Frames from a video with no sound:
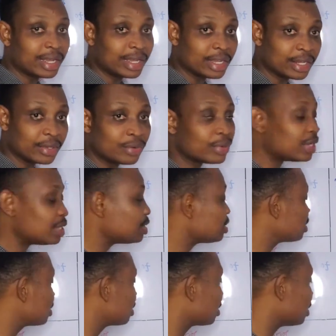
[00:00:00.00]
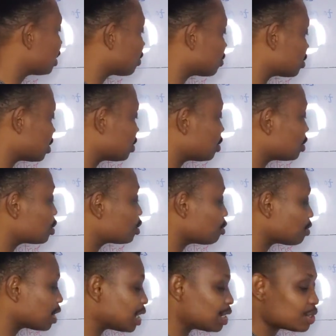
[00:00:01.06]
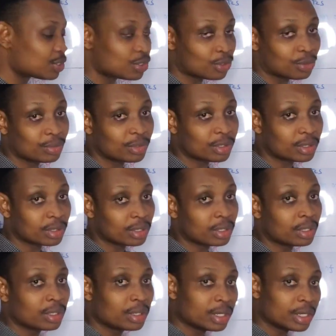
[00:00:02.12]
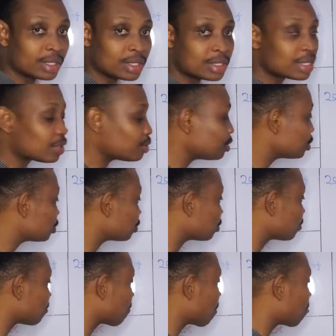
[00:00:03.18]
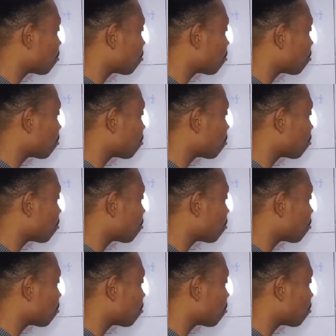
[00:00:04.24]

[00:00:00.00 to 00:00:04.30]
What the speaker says: increase the concentration of calcium in the circulation?